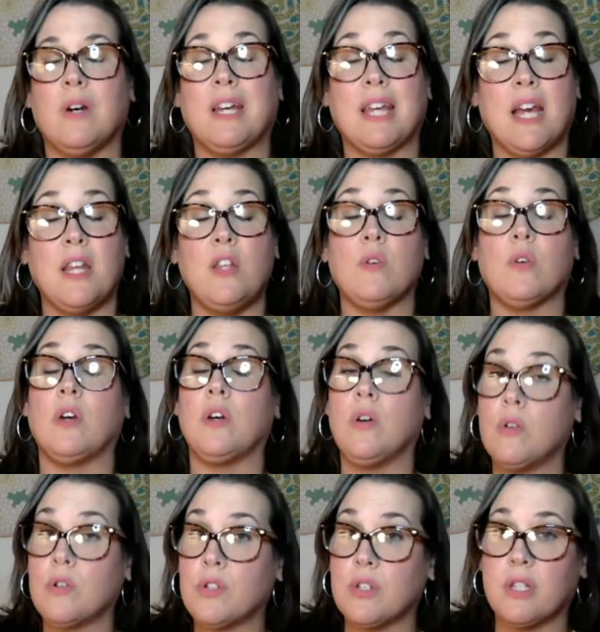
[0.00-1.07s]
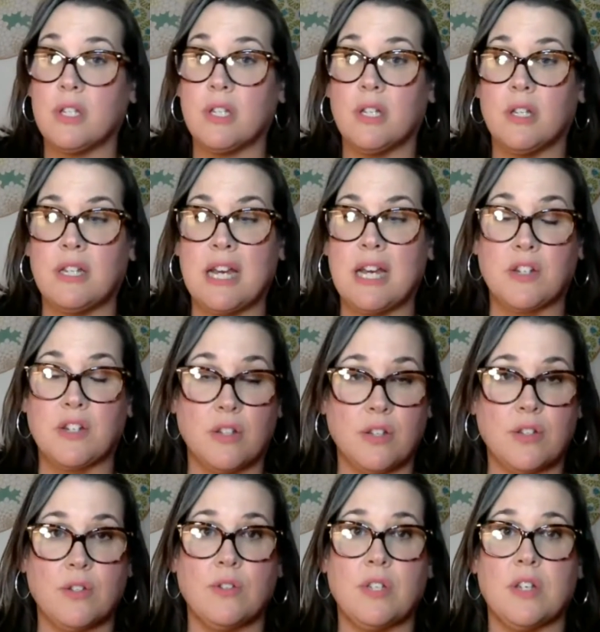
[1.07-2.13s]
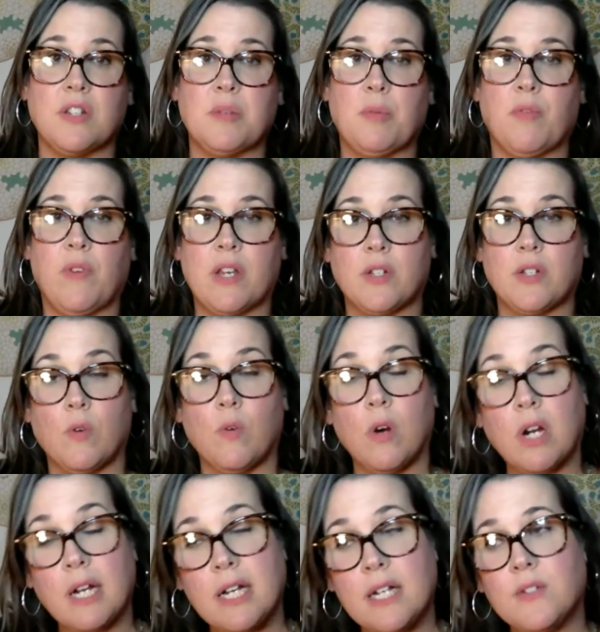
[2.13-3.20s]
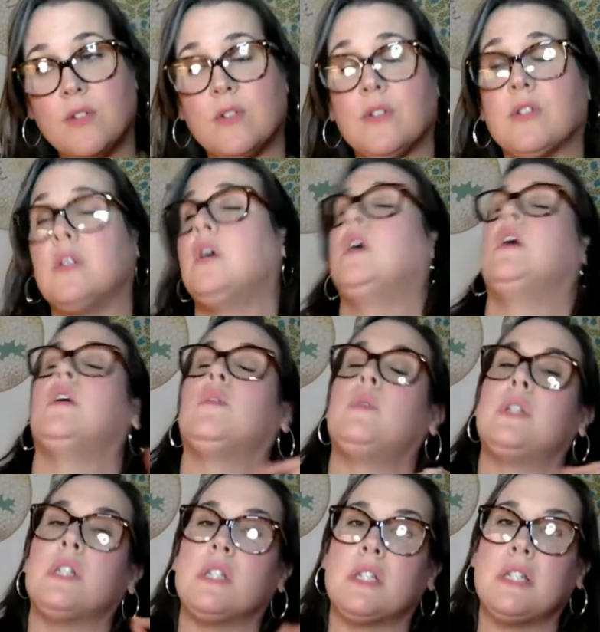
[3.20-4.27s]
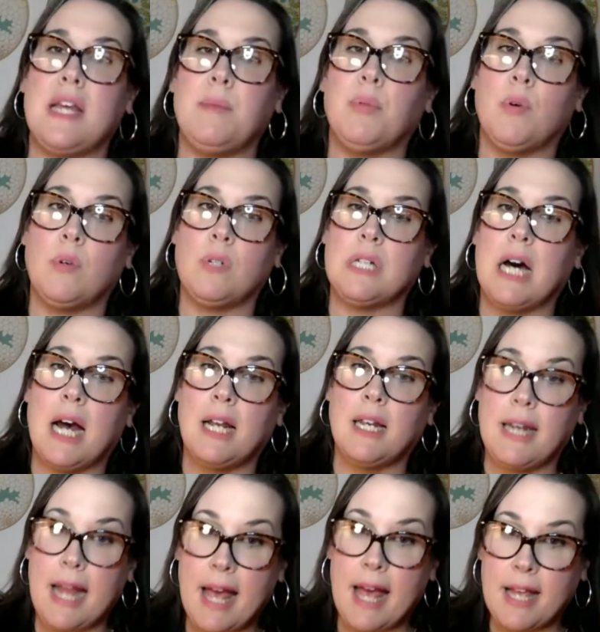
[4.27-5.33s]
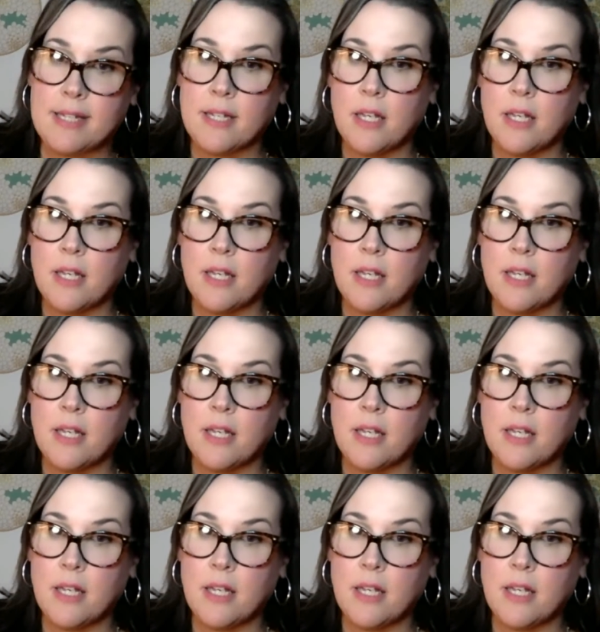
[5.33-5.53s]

Again, you can go to the National Association of Professional Organizers, which is napo.net.